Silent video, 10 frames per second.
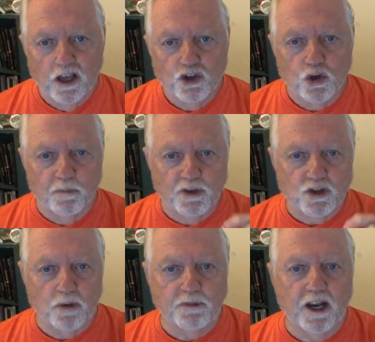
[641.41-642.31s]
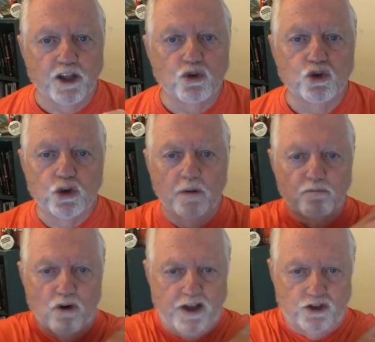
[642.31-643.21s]
should be something that you should
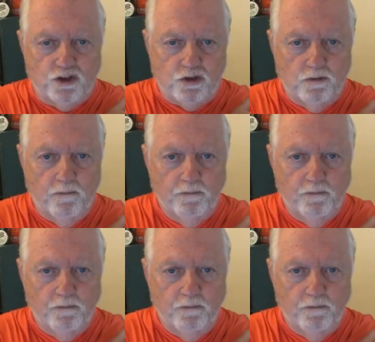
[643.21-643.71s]
embrace,